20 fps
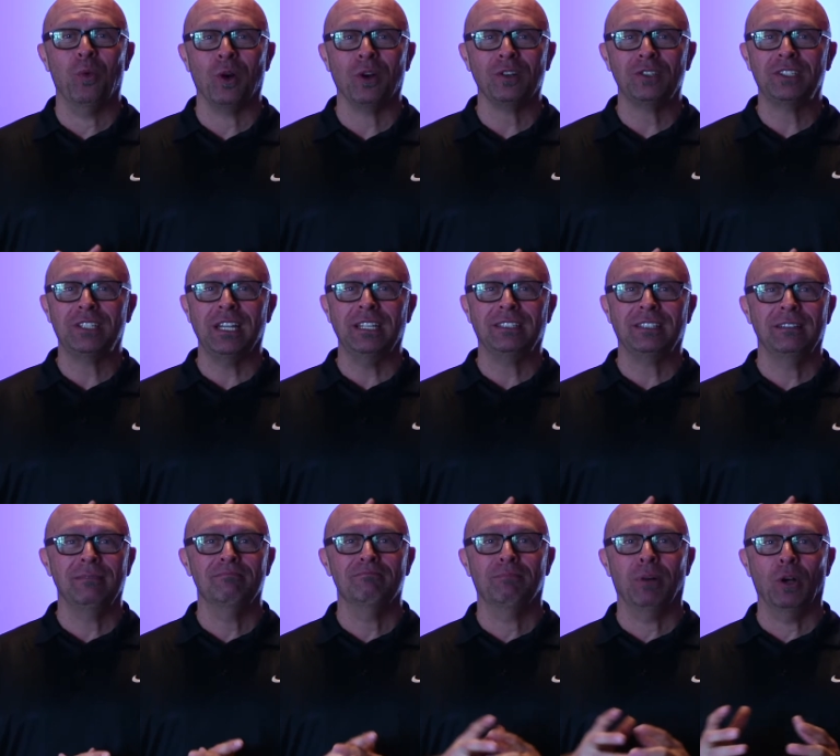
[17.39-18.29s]
worst
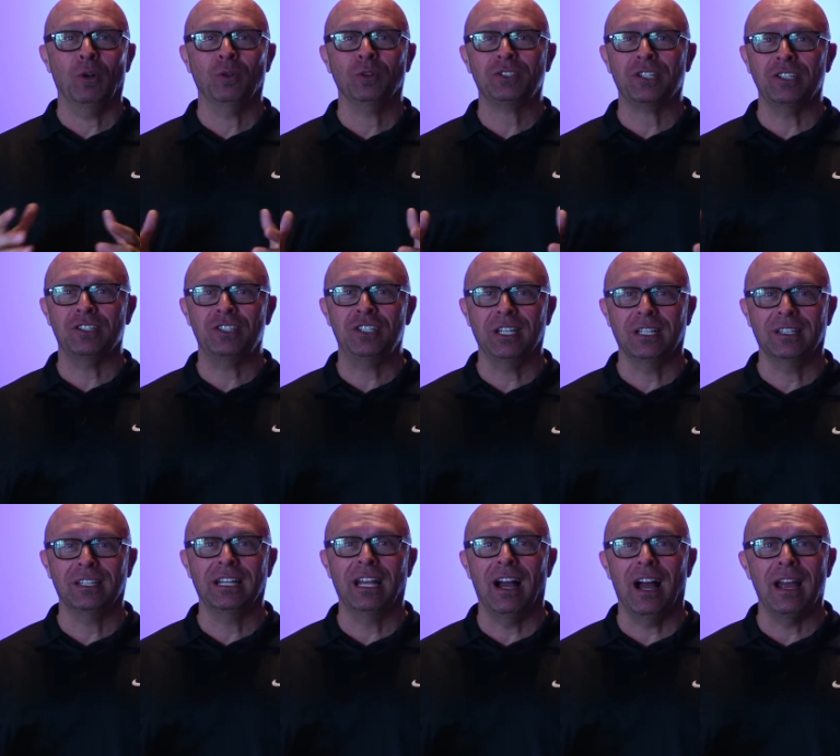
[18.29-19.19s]
tasting bowls of
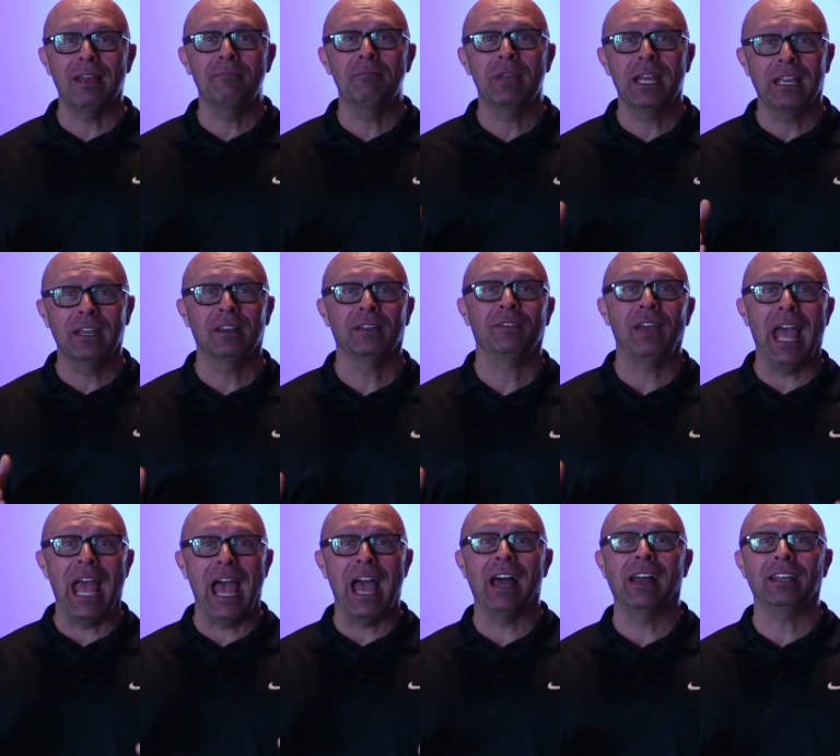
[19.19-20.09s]
chili I may have
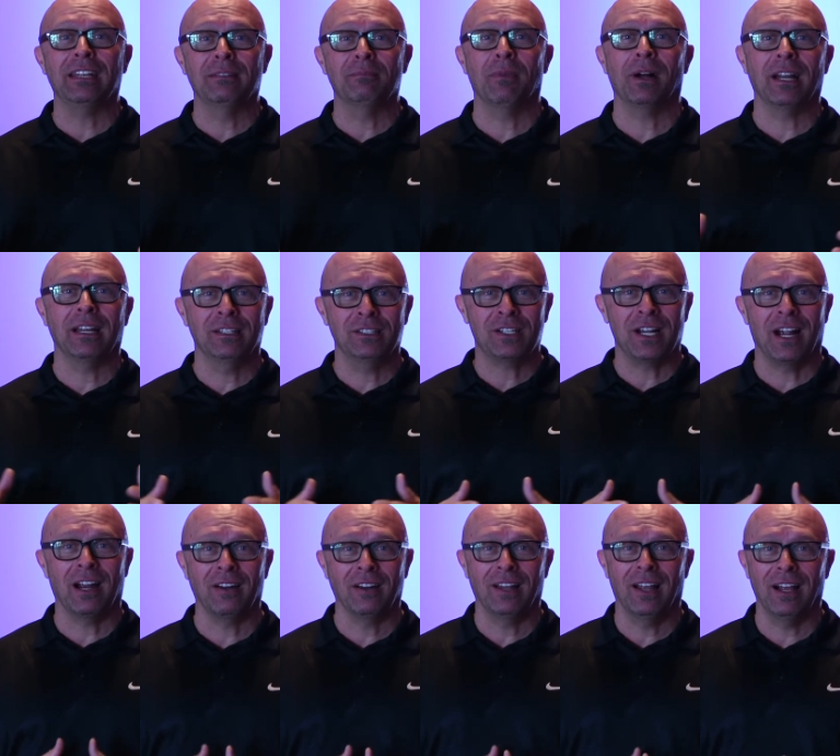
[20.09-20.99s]
had in my
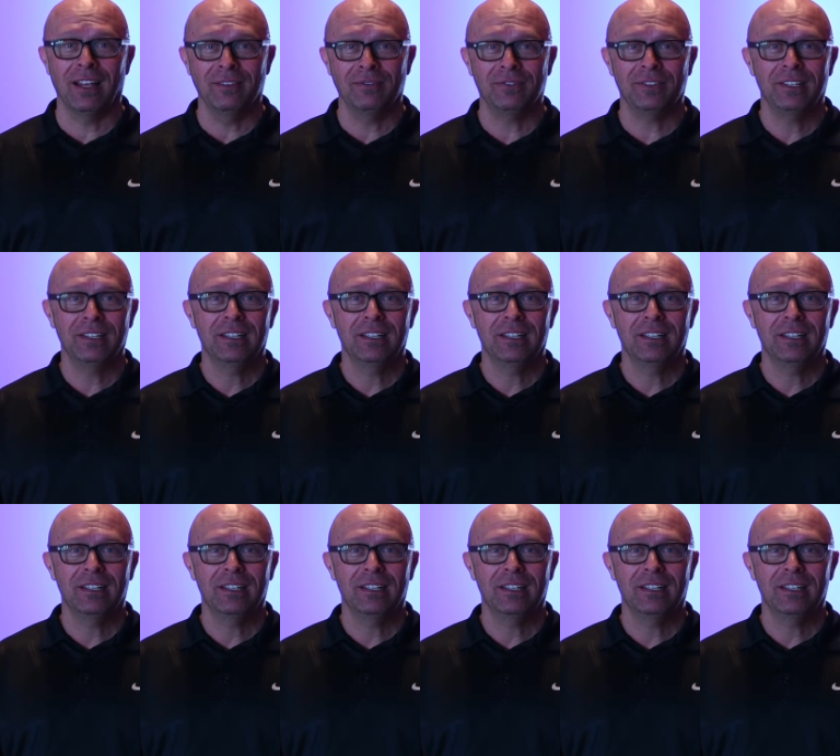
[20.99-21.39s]
entire life.